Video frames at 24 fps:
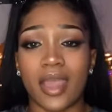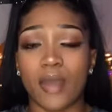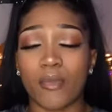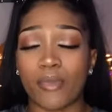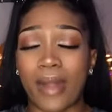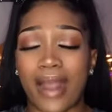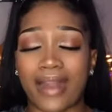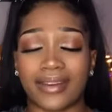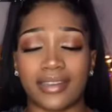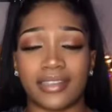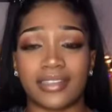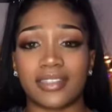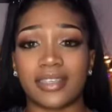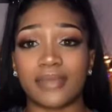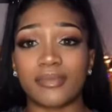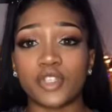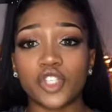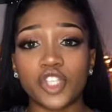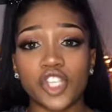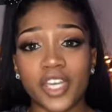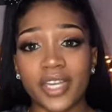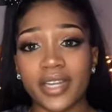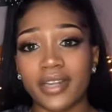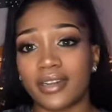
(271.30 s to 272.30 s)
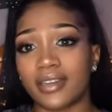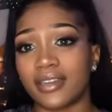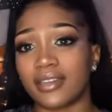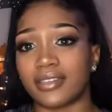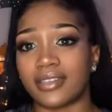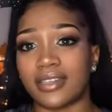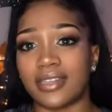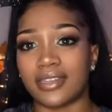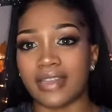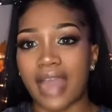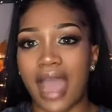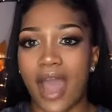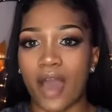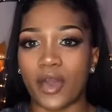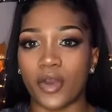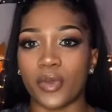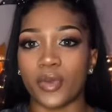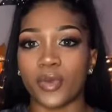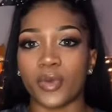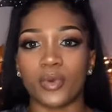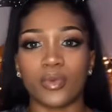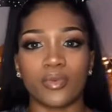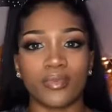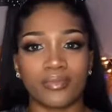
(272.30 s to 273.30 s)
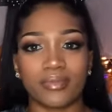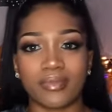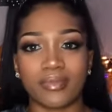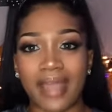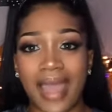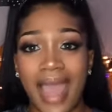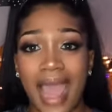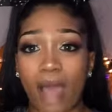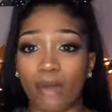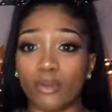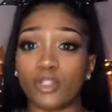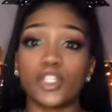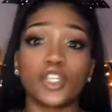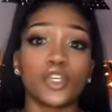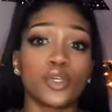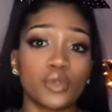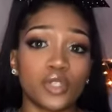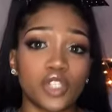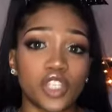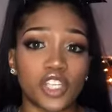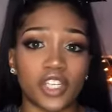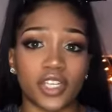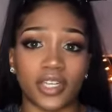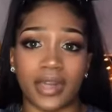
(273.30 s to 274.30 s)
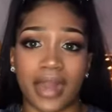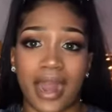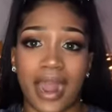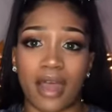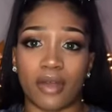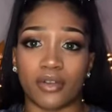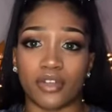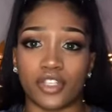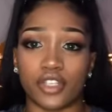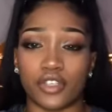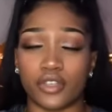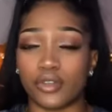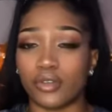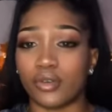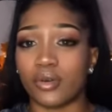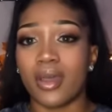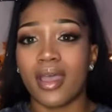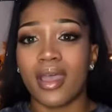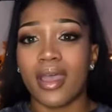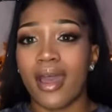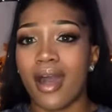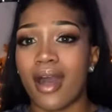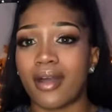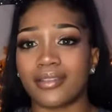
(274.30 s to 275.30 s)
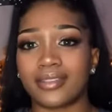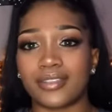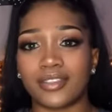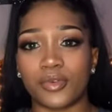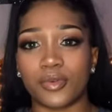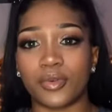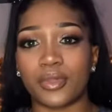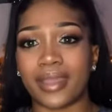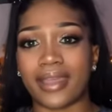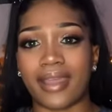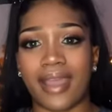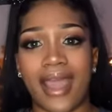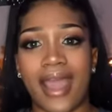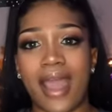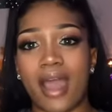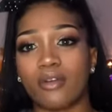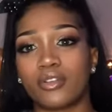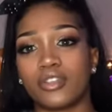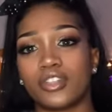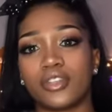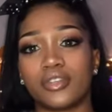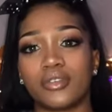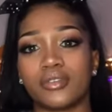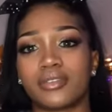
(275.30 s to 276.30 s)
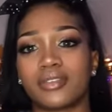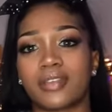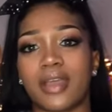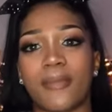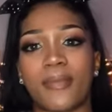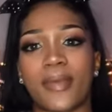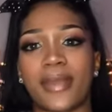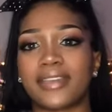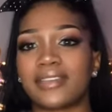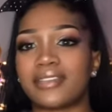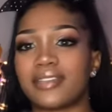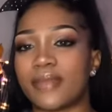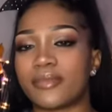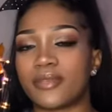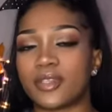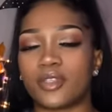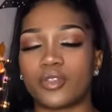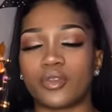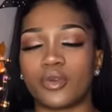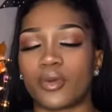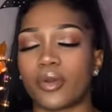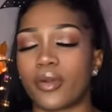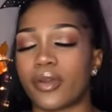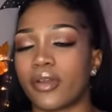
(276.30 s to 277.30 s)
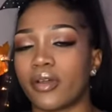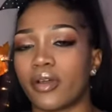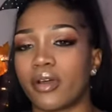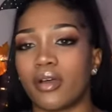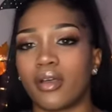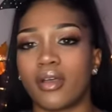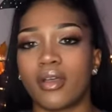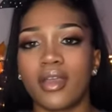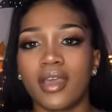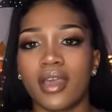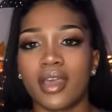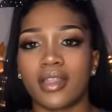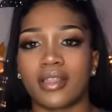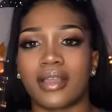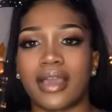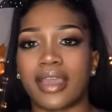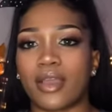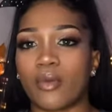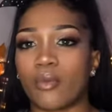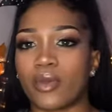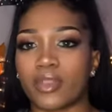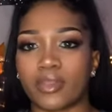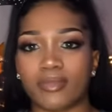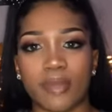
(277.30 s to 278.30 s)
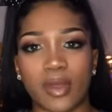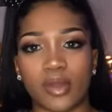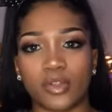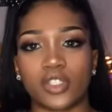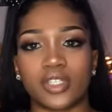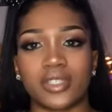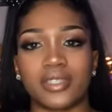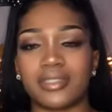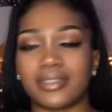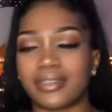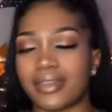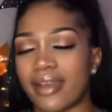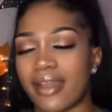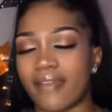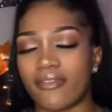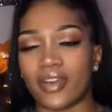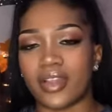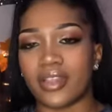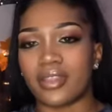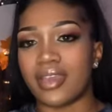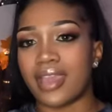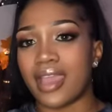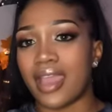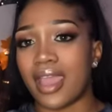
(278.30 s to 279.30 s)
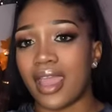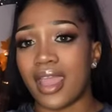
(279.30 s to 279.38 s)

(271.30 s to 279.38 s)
practice some cheers and how to cheer, I'll do like a how-to step-by-step tutorial, like with motions and everything.